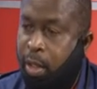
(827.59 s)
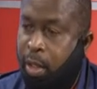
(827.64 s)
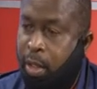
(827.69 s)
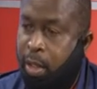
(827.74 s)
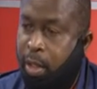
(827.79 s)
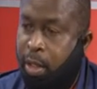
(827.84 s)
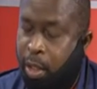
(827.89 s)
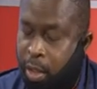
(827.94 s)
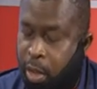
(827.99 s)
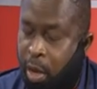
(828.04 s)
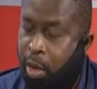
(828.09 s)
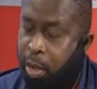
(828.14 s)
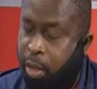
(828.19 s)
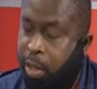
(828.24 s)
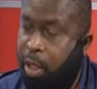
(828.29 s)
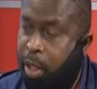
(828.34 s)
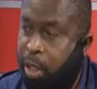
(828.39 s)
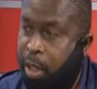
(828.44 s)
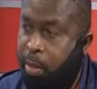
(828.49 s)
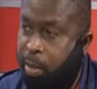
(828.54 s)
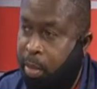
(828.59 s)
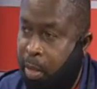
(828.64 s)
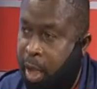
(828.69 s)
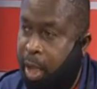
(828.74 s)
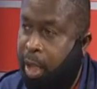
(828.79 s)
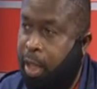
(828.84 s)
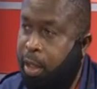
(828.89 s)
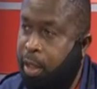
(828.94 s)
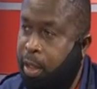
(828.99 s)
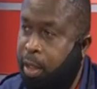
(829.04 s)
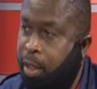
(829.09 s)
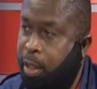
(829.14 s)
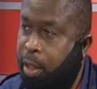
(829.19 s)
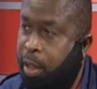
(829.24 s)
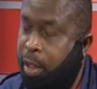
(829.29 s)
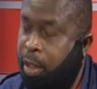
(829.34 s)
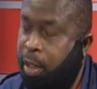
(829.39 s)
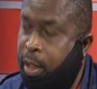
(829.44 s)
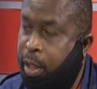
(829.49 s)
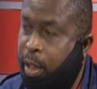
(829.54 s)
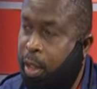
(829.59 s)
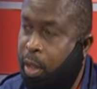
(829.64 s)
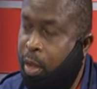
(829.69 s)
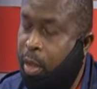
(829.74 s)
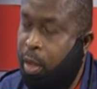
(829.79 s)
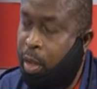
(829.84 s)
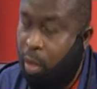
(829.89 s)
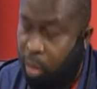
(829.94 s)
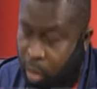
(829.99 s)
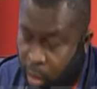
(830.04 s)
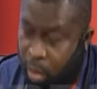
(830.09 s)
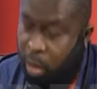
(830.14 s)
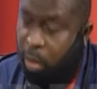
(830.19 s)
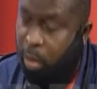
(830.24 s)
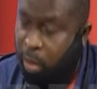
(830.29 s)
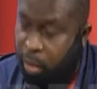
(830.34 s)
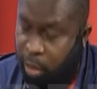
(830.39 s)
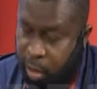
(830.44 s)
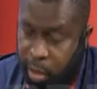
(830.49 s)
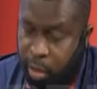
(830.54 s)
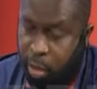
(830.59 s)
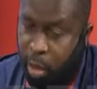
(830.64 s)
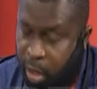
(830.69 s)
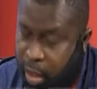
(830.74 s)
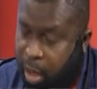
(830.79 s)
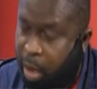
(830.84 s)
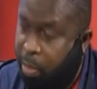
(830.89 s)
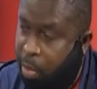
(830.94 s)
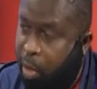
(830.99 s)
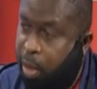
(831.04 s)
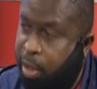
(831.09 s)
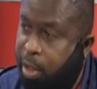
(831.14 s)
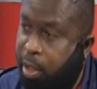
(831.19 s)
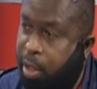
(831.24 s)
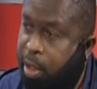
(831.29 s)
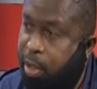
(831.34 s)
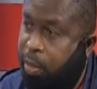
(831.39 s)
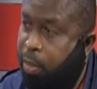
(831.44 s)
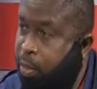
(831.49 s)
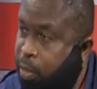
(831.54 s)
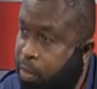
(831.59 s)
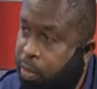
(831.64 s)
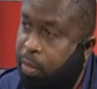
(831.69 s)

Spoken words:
security men turn up positive.